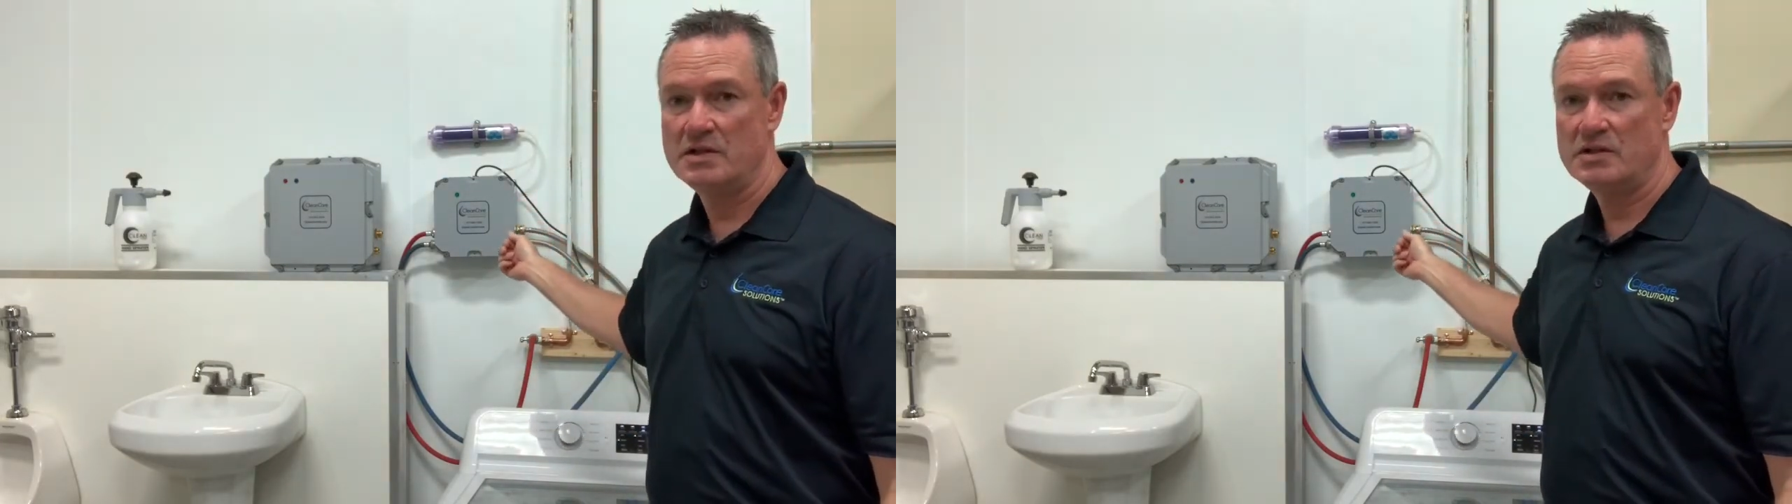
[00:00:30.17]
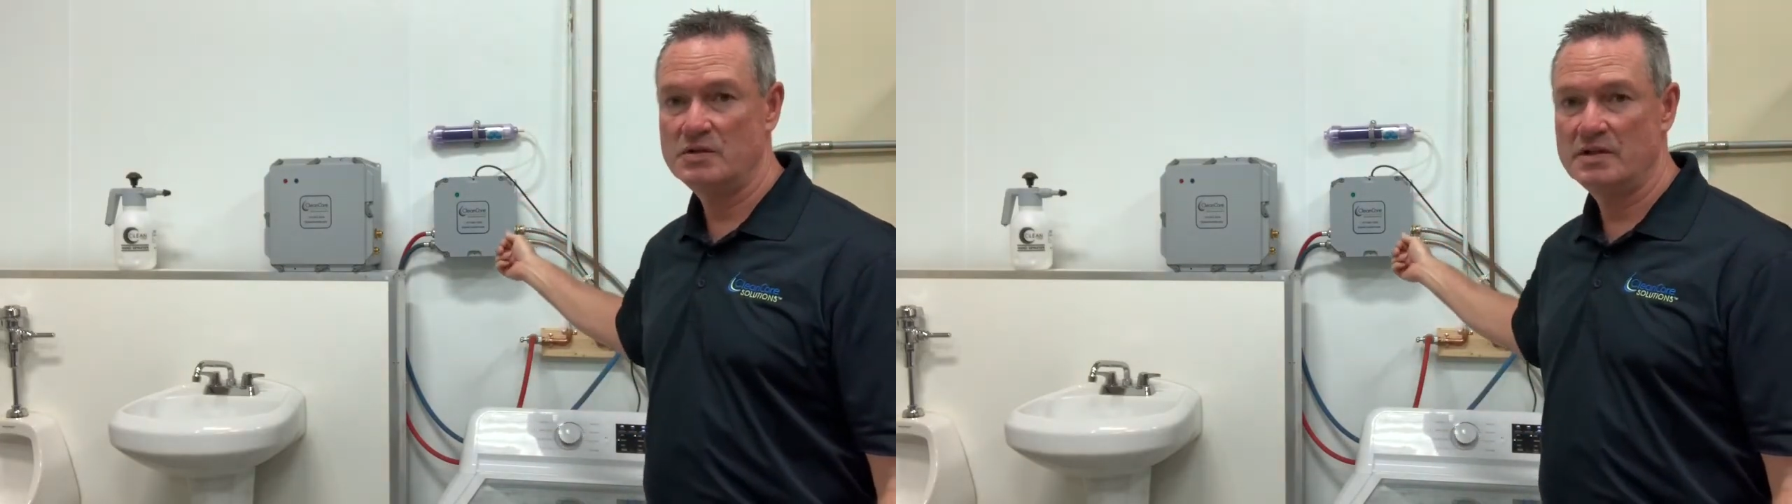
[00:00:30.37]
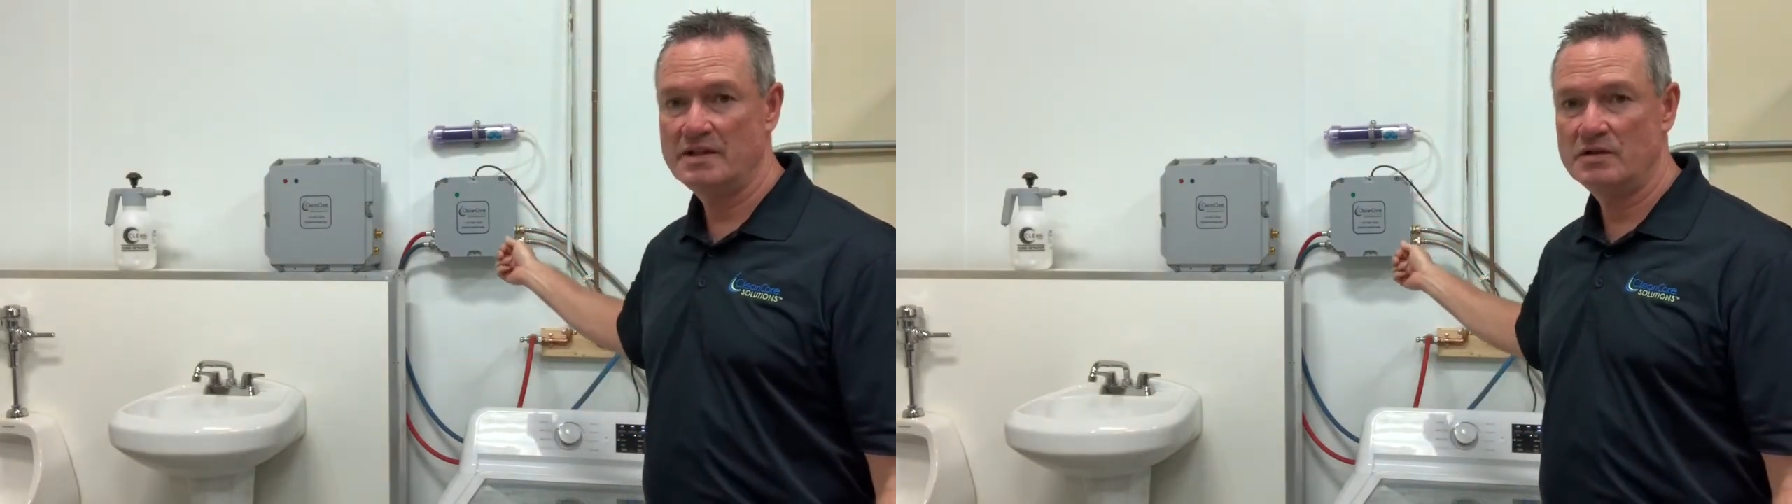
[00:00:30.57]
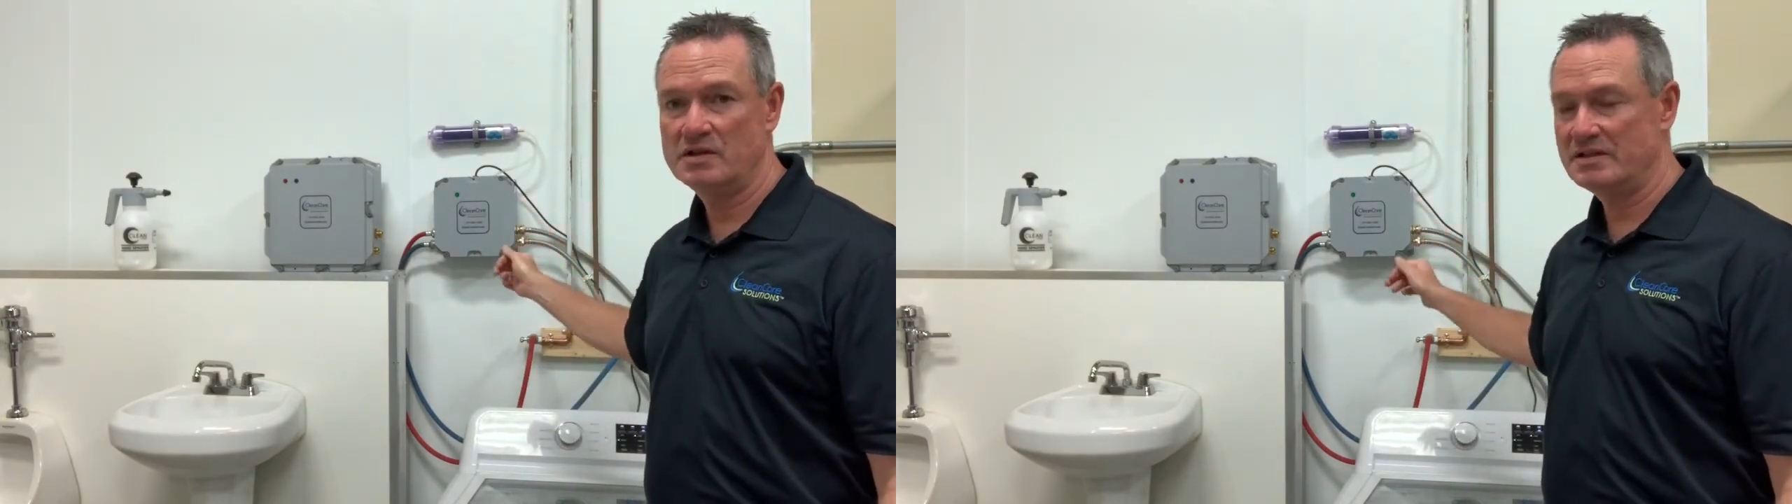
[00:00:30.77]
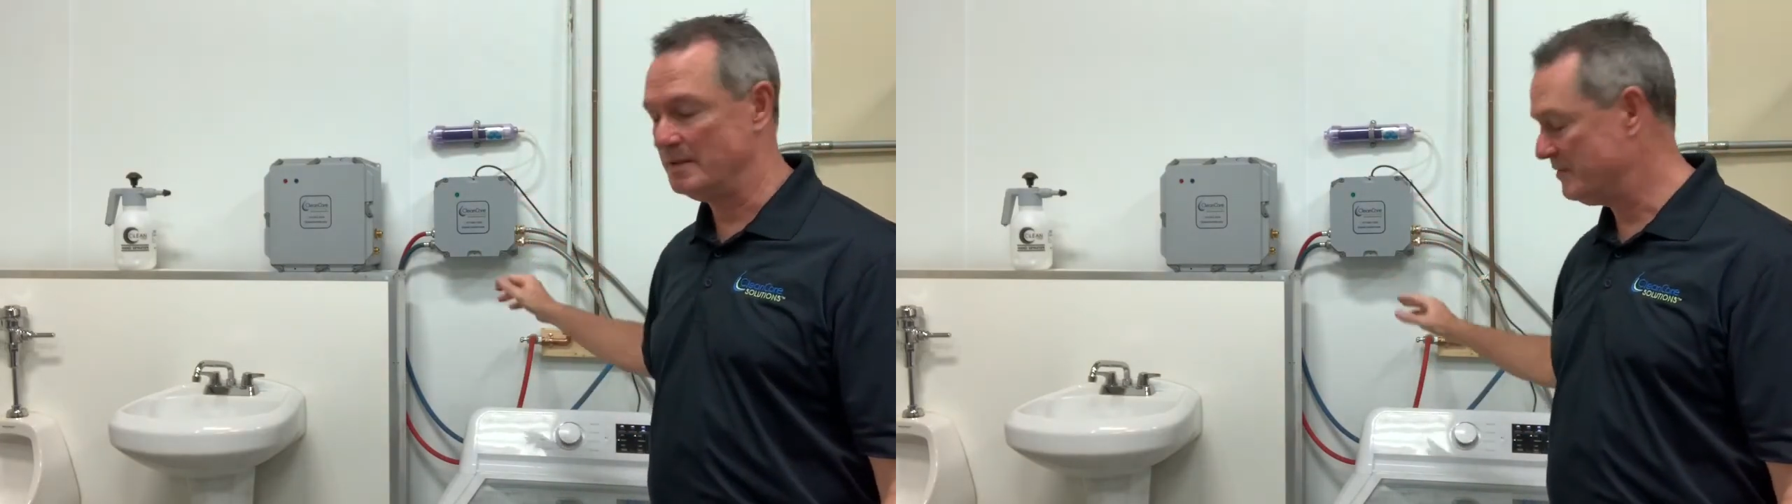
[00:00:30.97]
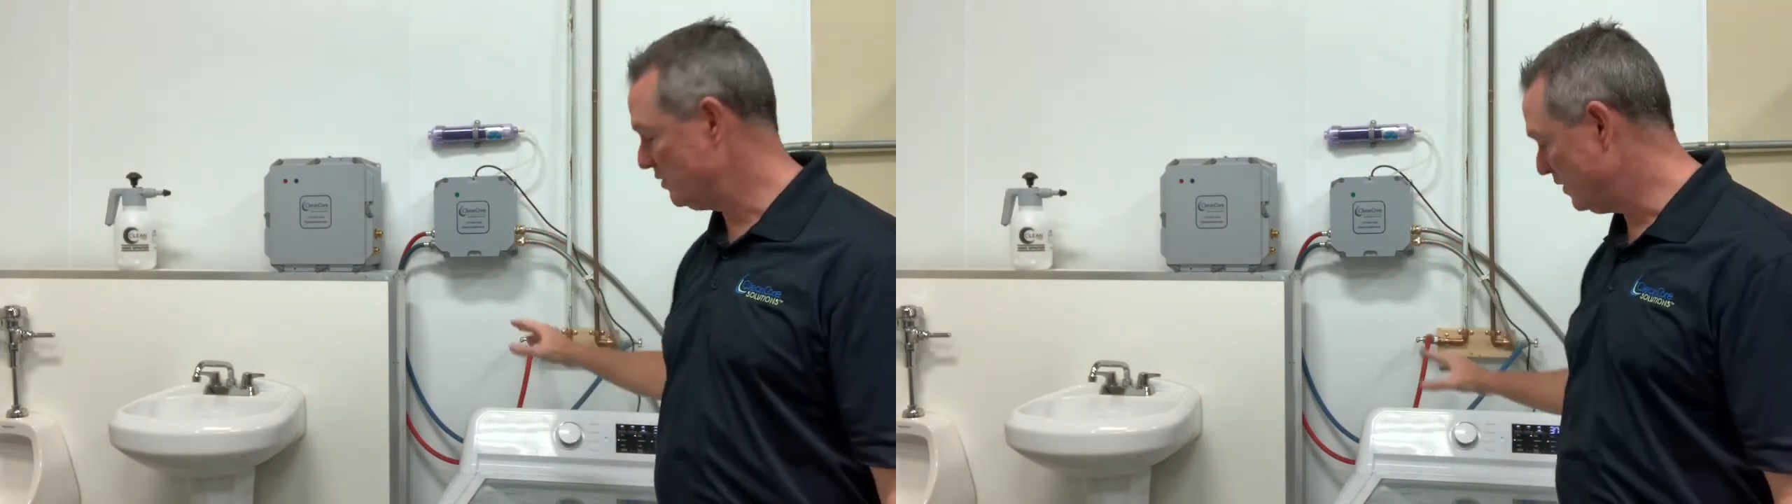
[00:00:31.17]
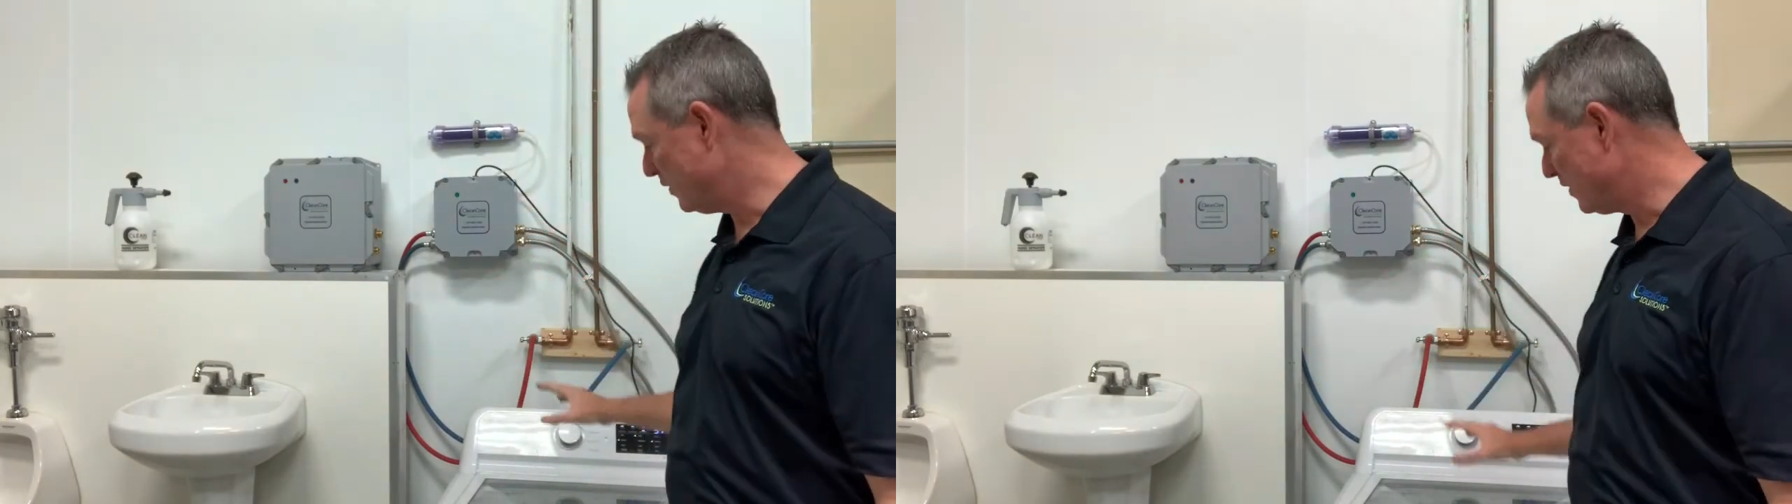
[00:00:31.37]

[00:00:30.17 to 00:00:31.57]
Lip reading: unit hooked up to a